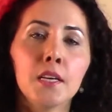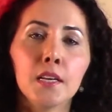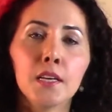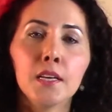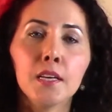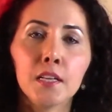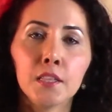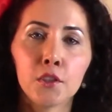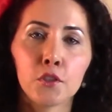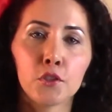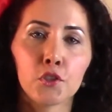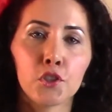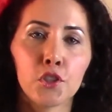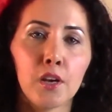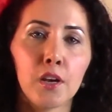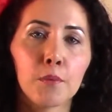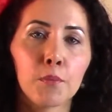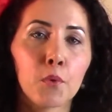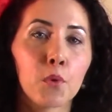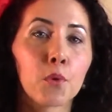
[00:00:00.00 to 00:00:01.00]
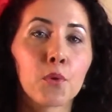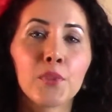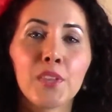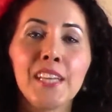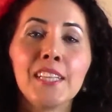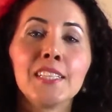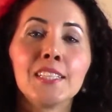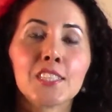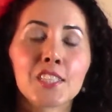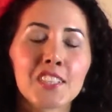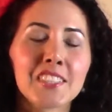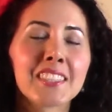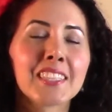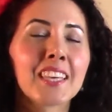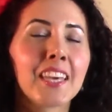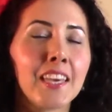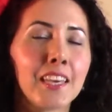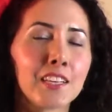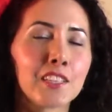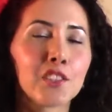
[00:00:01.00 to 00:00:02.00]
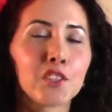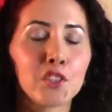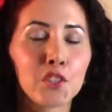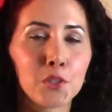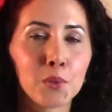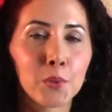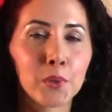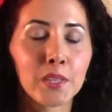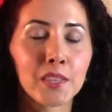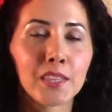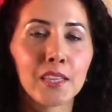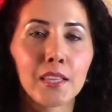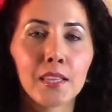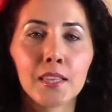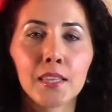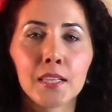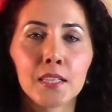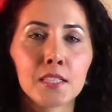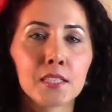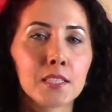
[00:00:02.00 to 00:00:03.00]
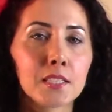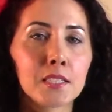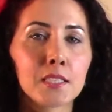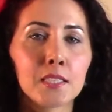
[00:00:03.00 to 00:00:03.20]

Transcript: in their job, or they just can't do it. And then it's